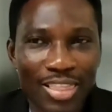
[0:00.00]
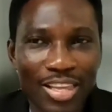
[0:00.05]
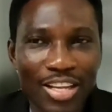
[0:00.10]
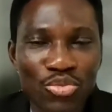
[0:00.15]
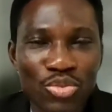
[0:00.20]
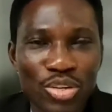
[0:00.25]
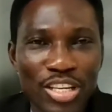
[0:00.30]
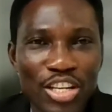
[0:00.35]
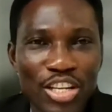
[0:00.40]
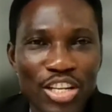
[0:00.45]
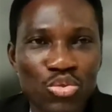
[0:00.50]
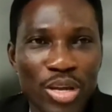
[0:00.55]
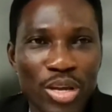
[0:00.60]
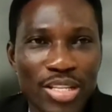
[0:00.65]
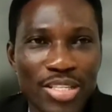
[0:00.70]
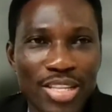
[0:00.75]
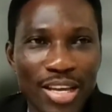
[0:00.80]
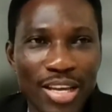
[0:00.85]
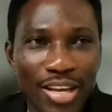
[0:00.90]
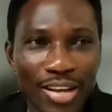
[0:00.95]
I think
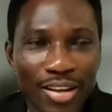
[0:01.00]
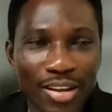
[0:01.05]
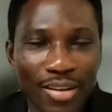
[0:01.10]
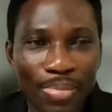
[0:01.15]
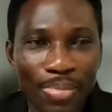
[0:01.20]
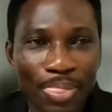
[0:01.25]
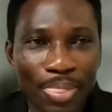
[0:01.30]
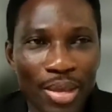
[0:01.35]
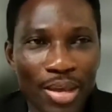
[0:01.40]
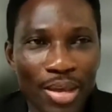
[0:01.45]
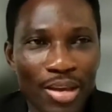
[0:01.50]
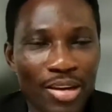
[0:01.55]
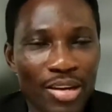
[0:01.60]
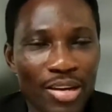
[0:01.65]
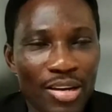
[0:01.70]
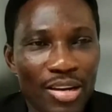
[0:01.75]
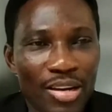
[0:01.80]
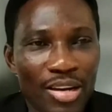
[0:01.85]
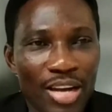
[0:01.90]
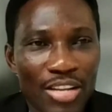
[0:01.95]
2020,
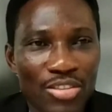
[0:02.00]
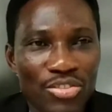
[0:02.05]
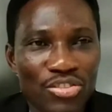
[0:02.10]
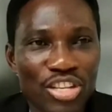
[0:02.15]
the